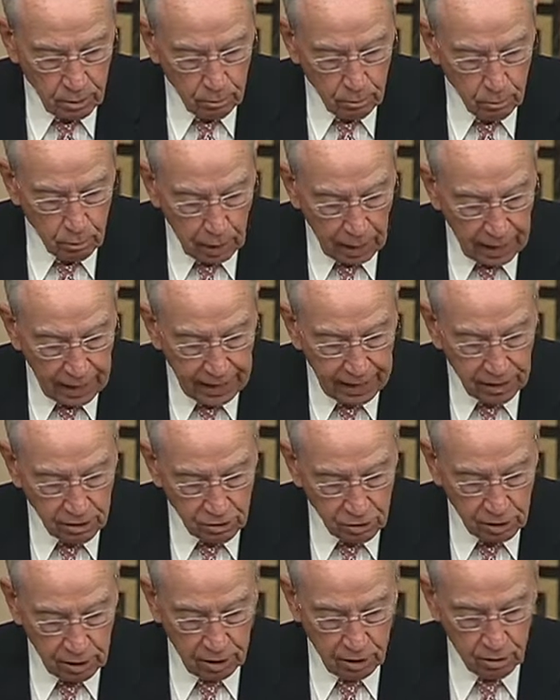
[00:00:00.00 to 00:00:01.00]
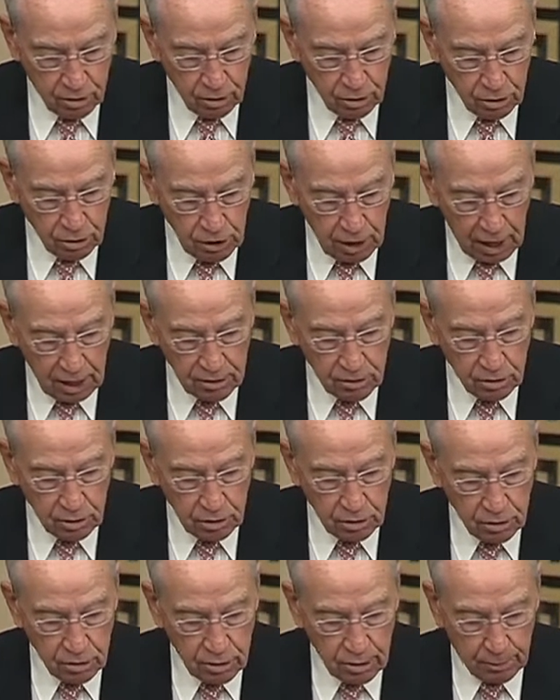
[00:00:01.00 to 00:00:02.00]
my and Senator
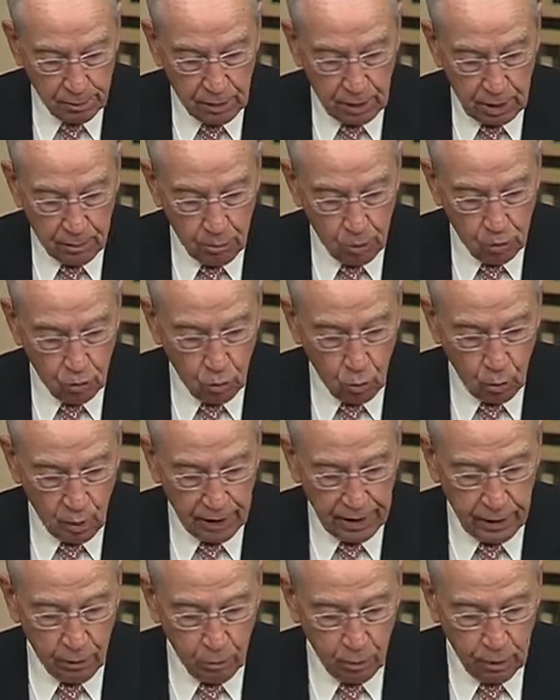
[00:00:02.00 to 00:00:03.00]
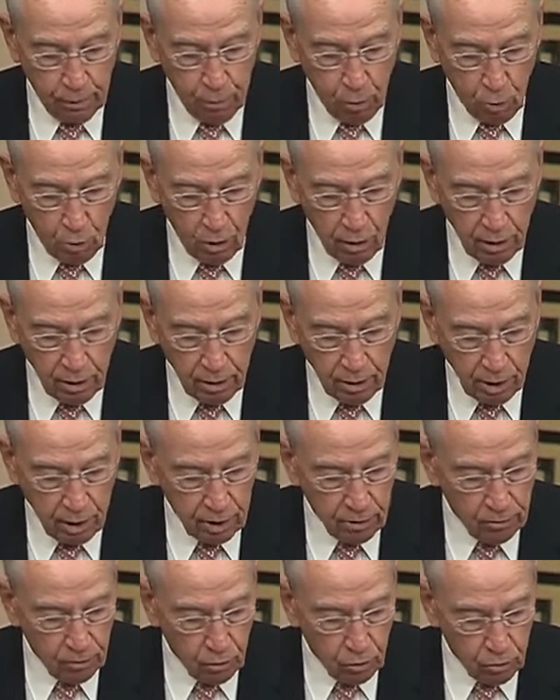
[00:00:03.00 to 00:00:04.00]
Johnson's September 20 report
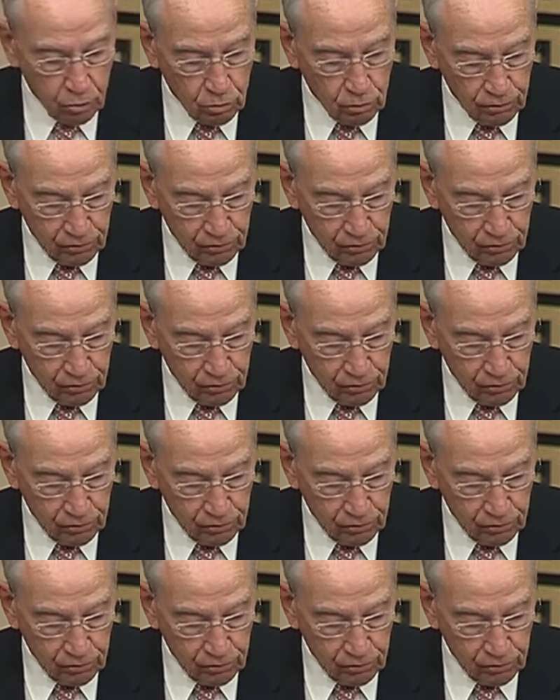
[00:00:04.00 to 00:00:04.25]
on those